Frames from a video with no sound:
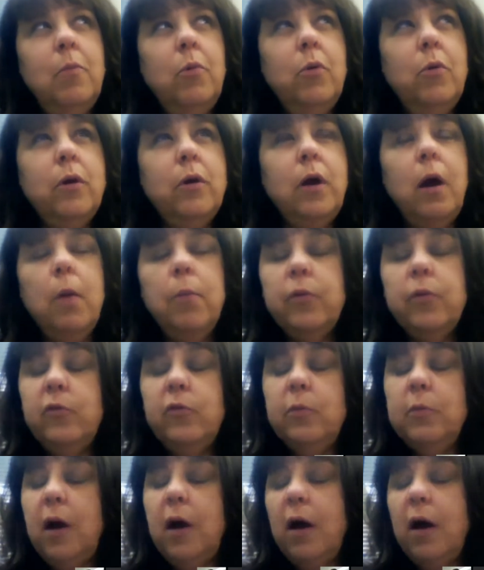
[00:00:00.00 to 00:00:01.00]
more
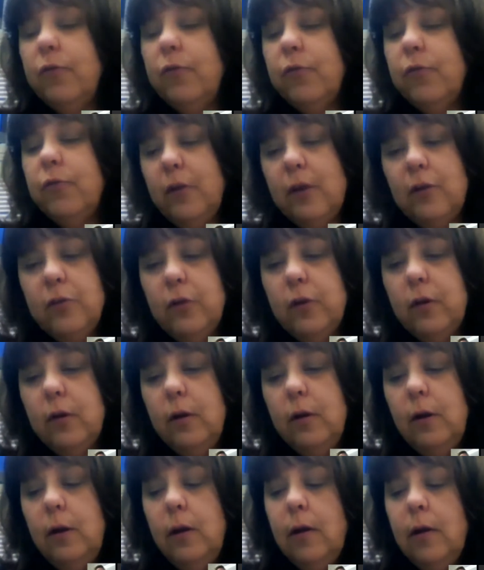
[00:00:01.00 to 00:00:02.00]
cumbersome
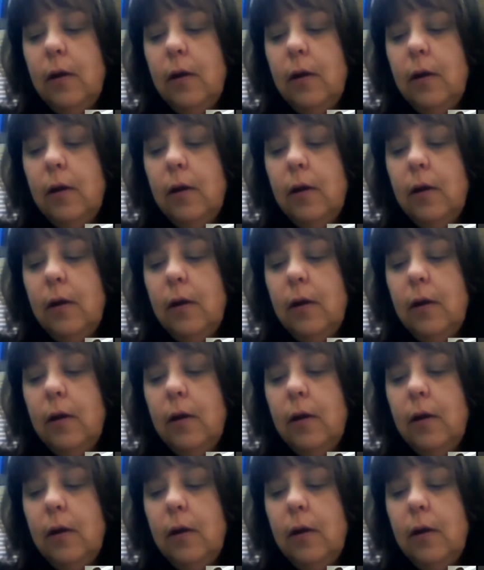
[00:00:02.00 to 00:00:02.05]
conversation